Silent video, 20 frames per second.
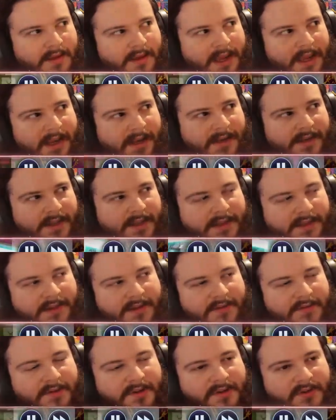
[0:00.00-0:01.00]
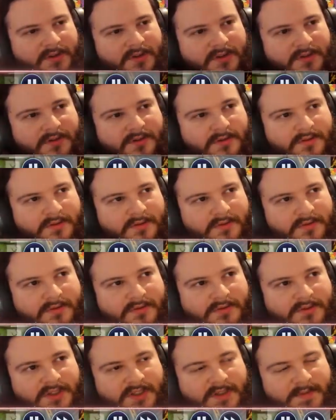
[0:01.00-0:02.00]
And he's going
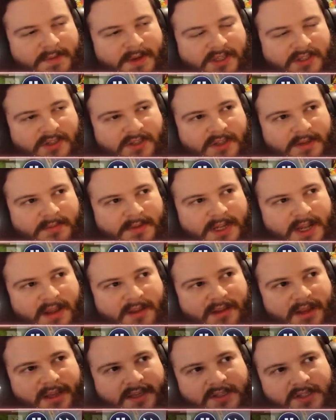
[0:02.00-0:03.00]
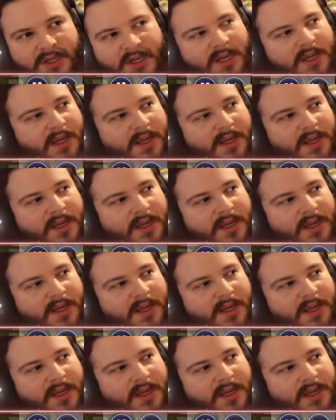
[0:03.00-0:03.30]
to just special summon Eldlich.